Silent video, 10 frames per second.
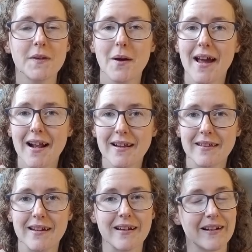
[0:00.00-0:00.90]
So I had a
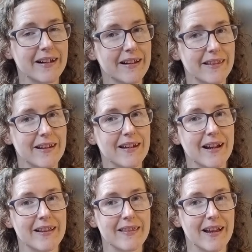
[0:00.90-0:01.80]
think,
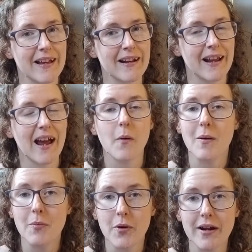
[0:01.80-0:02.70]
and then at
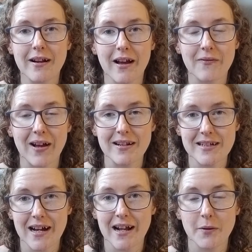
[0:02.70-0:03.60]
one point I found
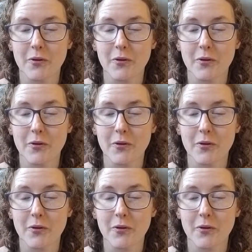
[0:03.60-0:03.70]
yarn.